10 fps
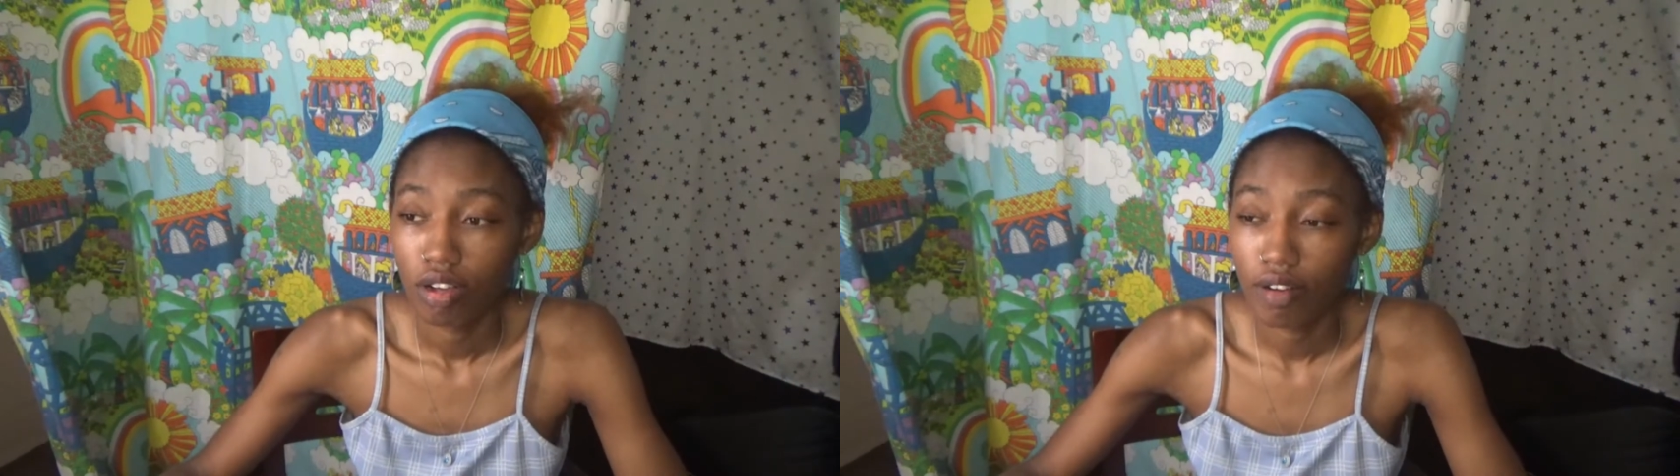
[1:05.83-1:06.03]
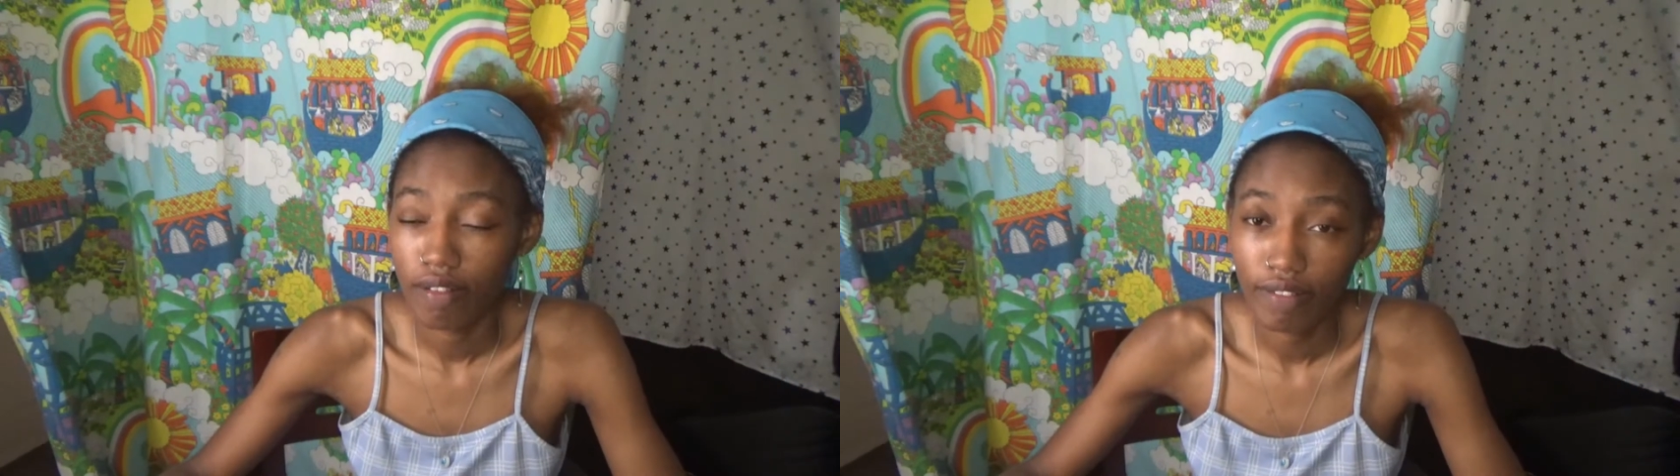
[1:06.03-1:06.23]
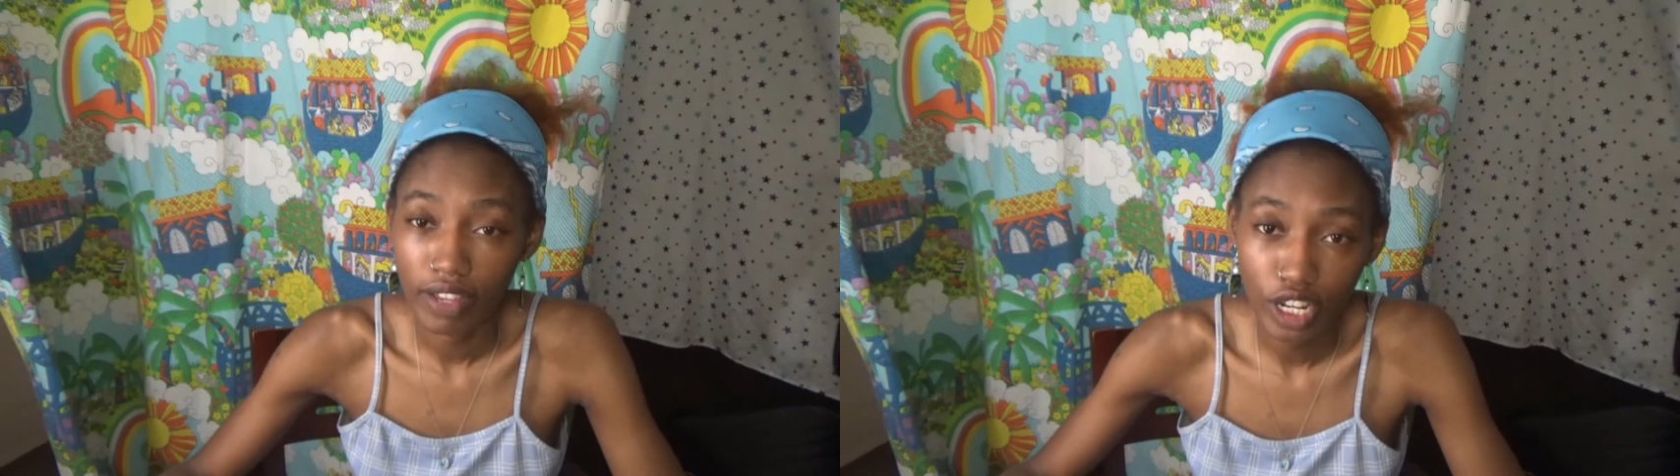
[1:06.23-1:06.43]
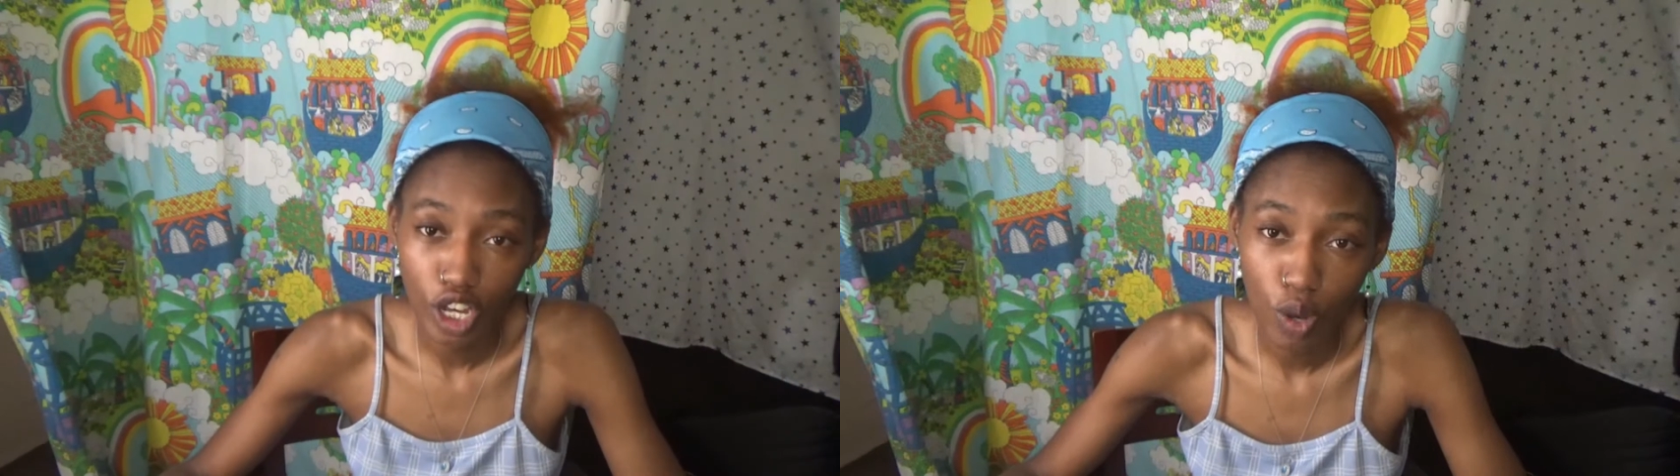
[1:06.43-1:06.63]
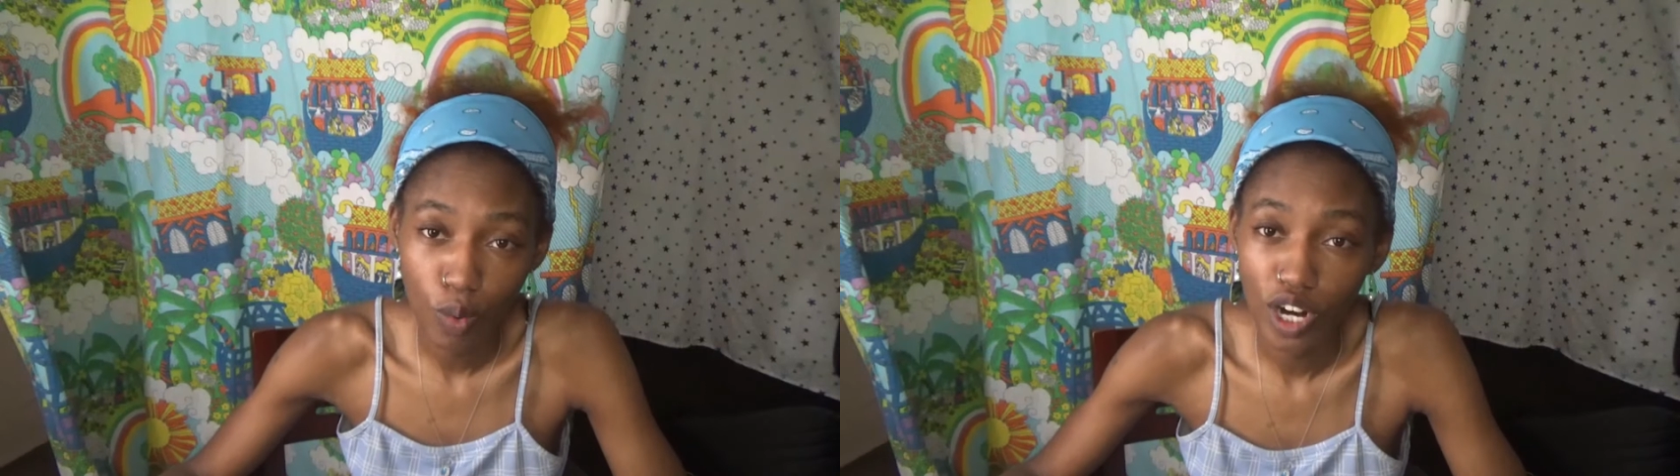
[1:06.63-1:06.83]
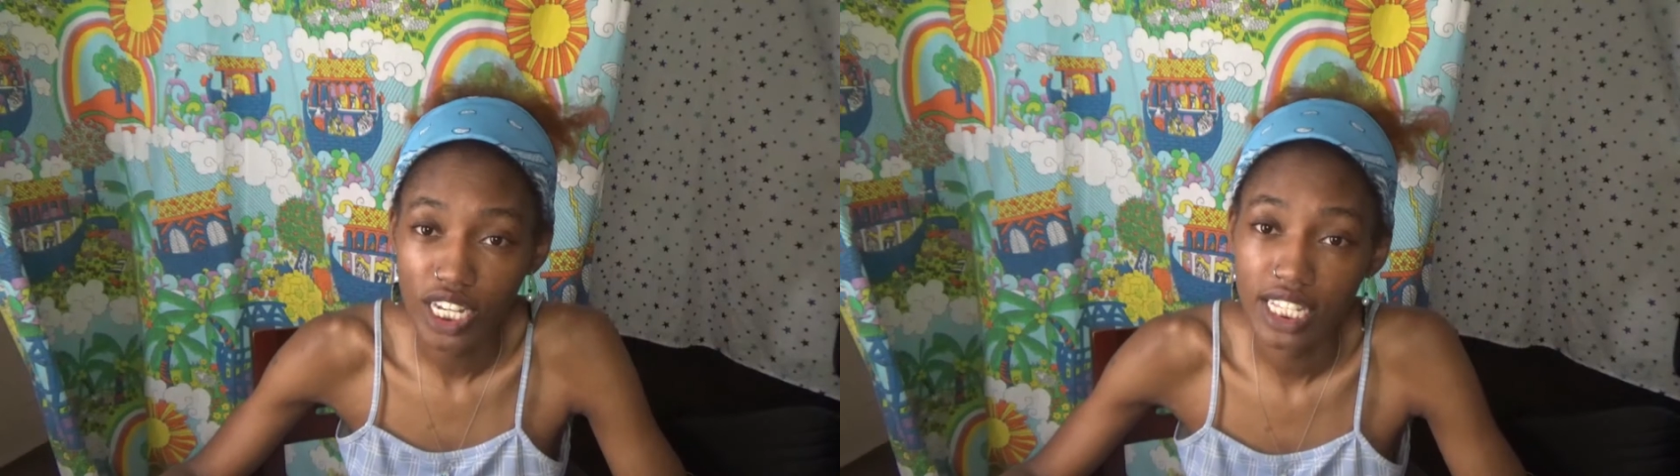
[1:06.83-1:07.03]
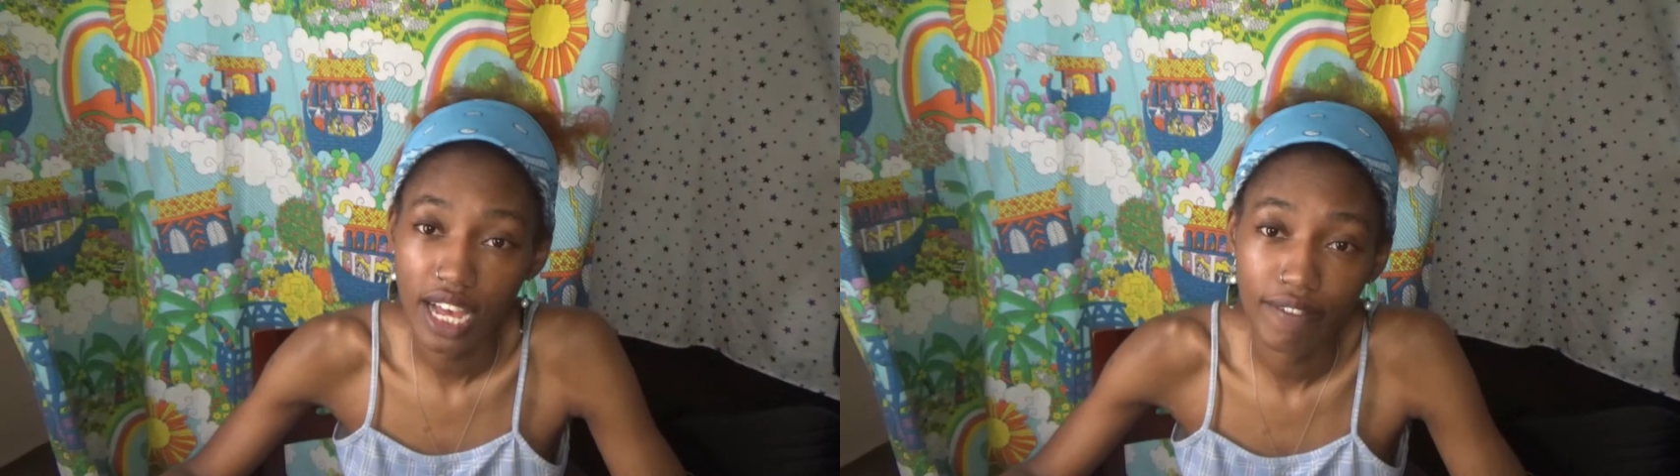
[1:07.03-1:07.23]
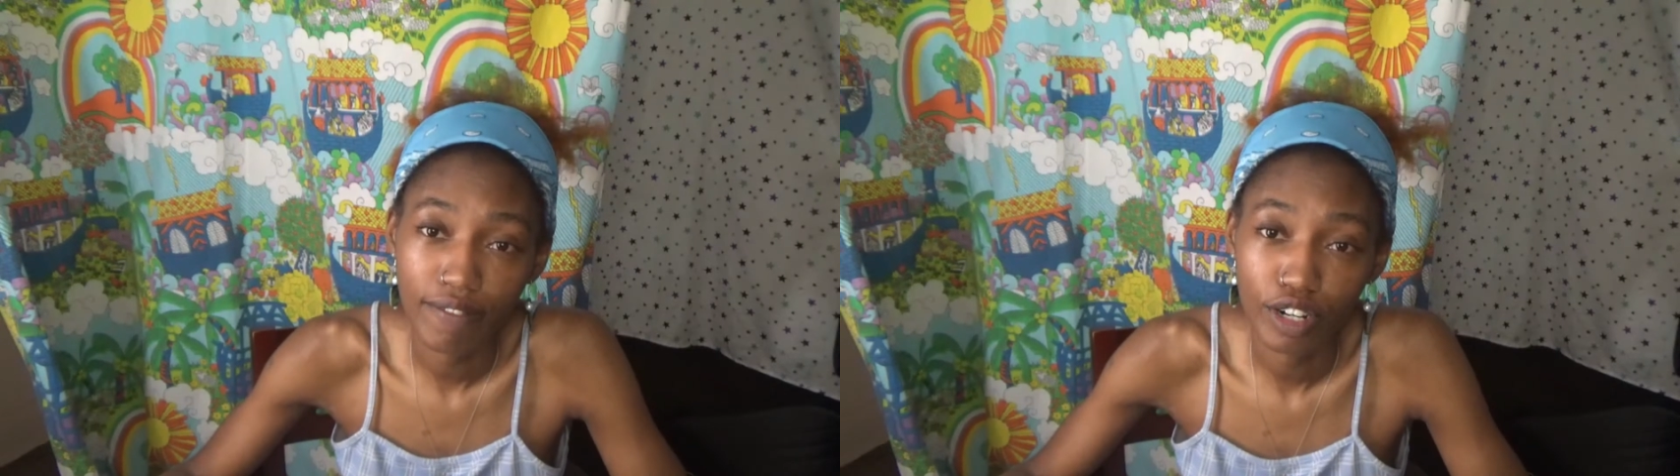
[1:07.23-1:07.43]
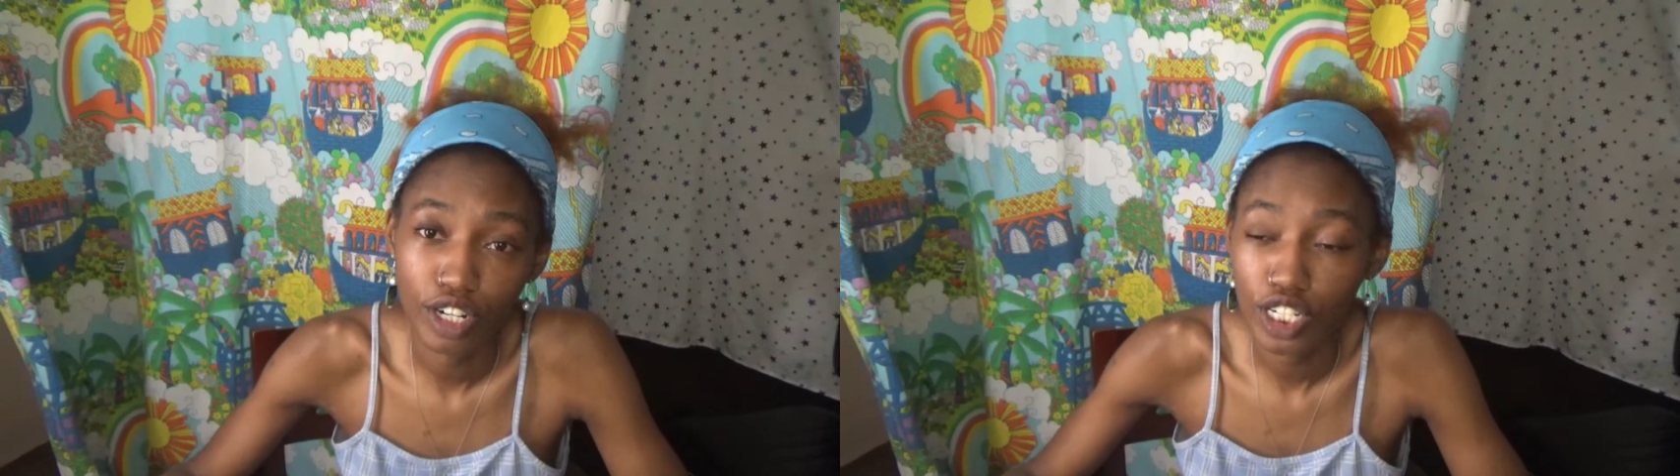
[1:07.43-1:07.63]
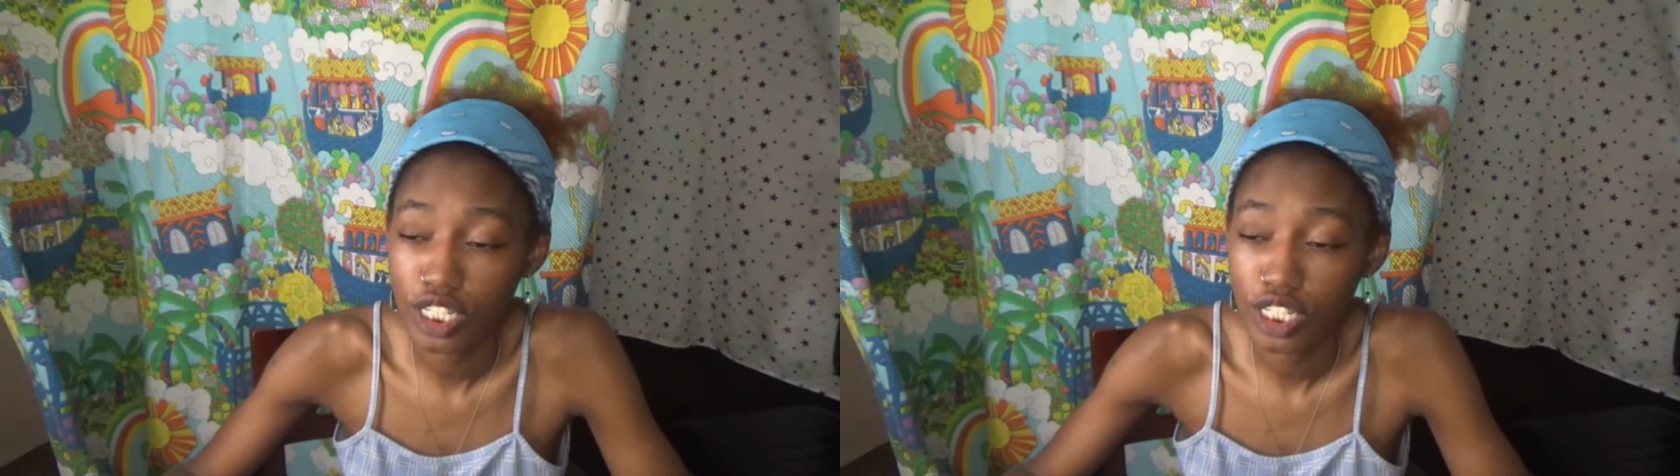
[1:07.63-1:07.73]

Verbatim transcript: of a video or a cipher or